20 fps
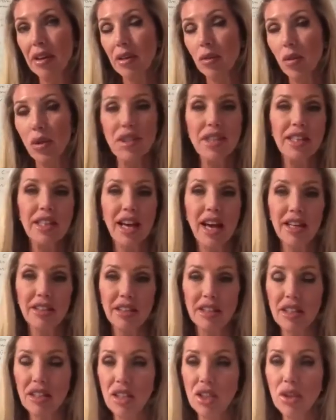Was it
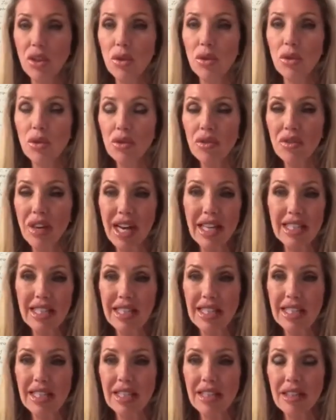added to
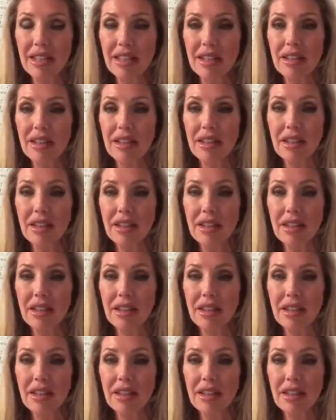vaccines?